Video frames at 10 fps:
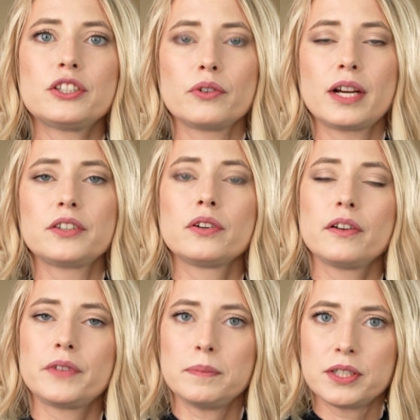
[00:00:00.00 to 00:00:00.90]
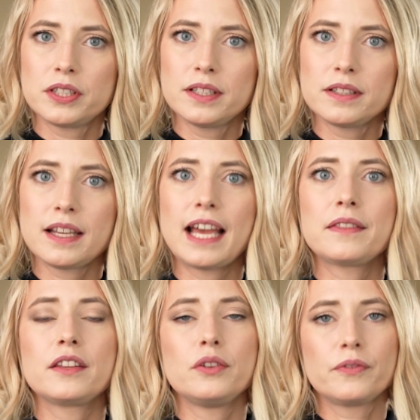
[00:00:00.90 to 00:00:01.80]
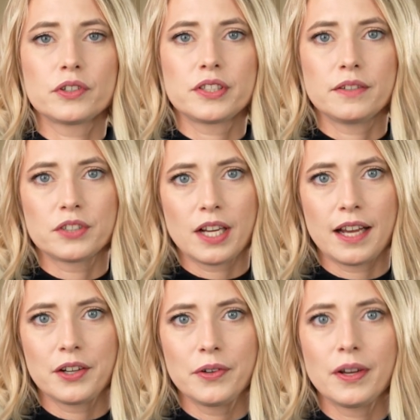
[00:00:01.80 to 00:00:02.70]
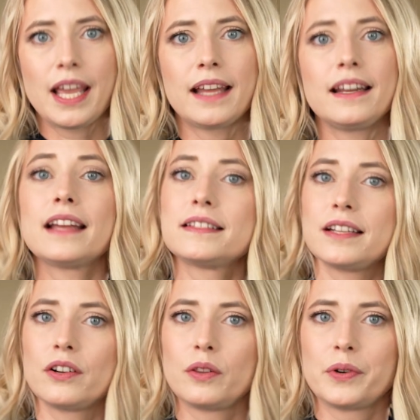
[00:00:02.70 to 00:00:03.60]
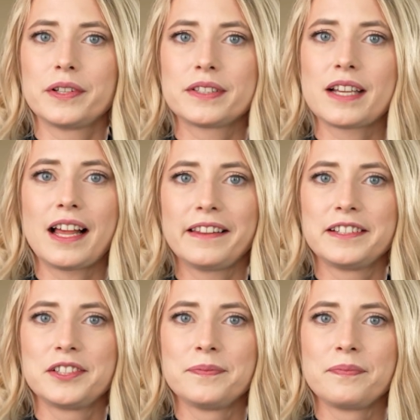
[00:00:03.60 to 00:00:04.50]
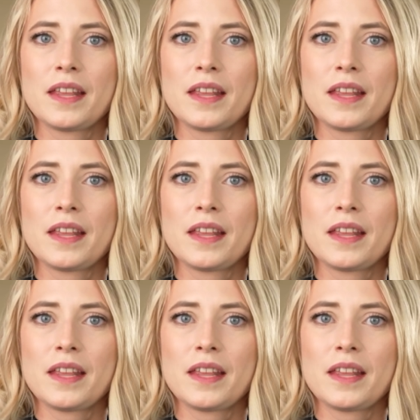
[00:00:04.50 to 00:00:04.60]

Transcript: director of admissions at the University of Chicago and at Sarah Lawrence College.